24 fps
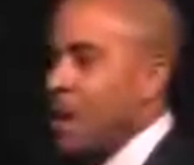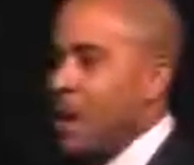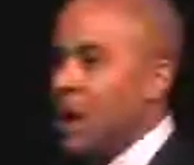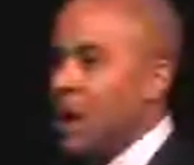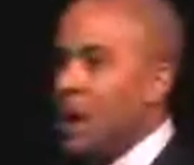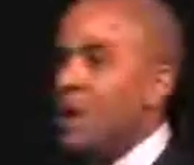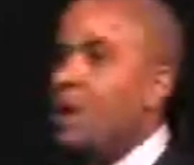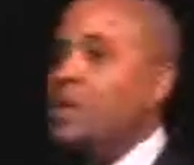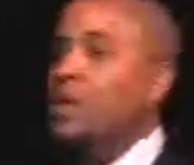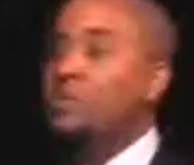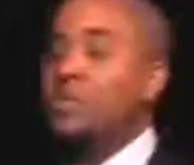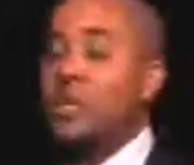
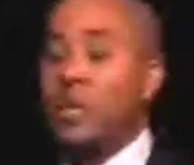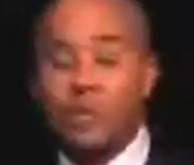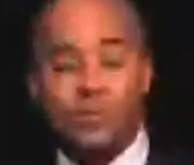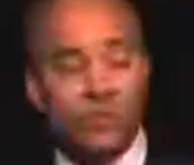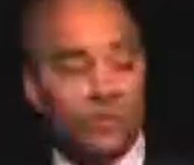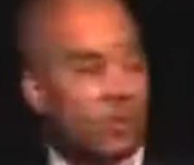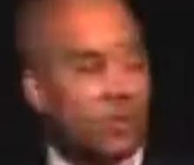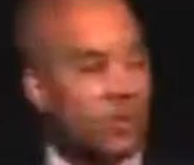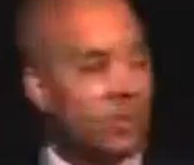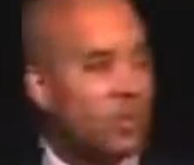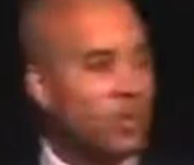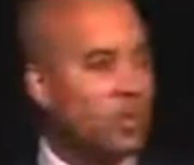who's here
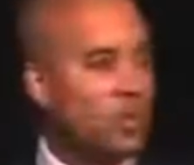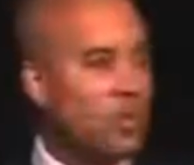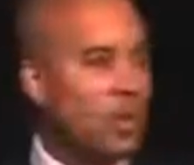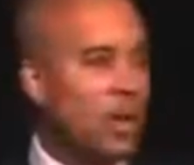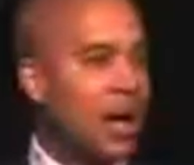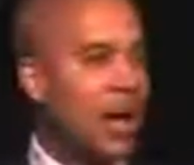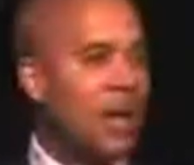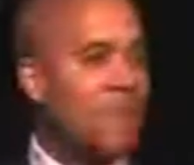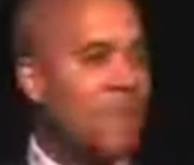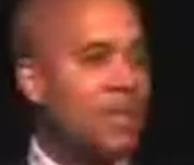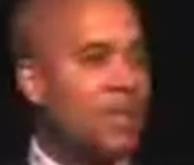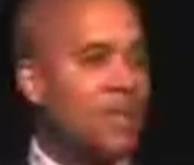for the first
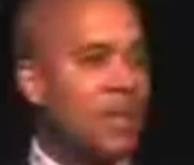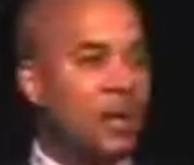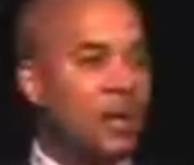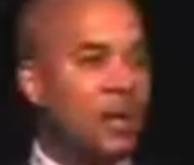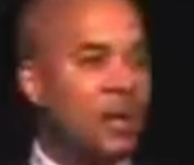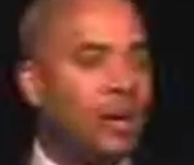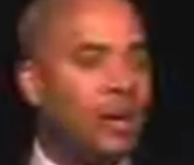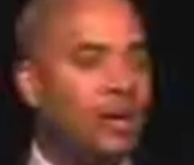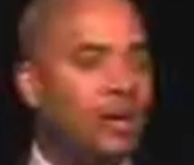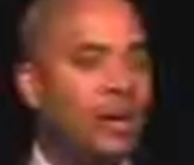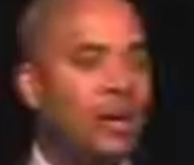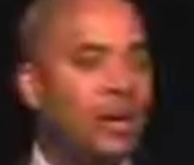time is
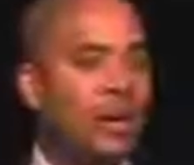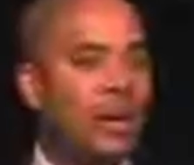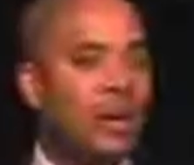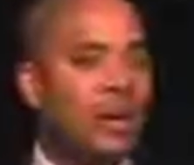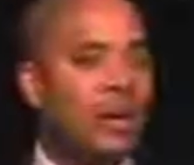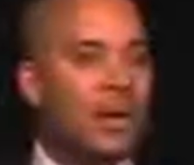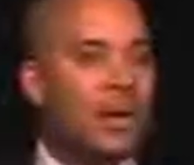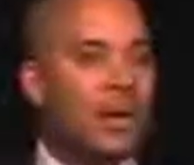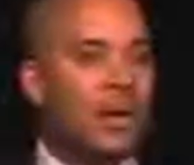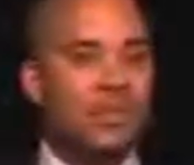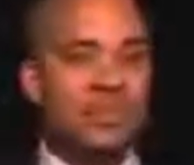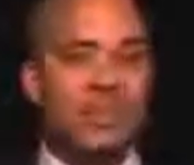because
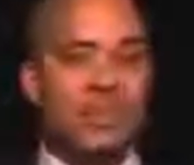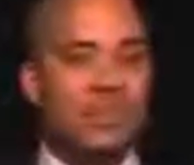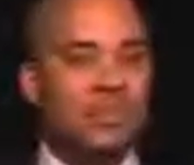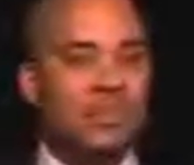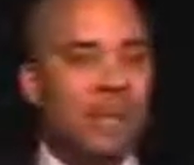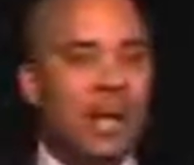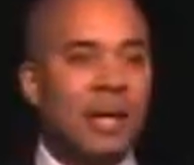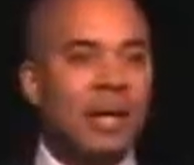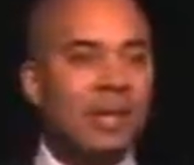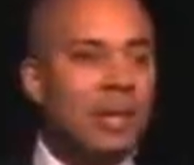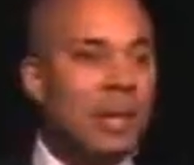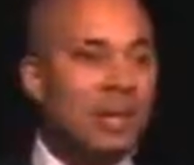it
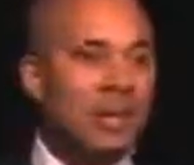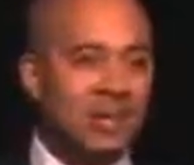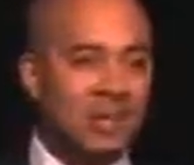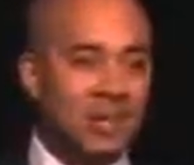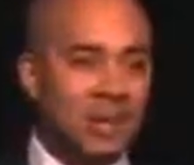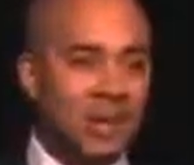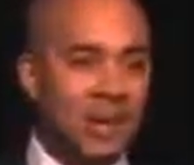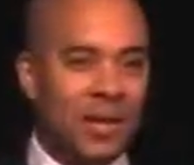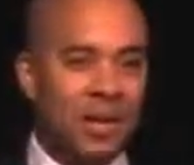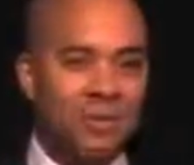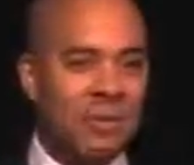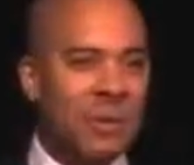seems like yesterday.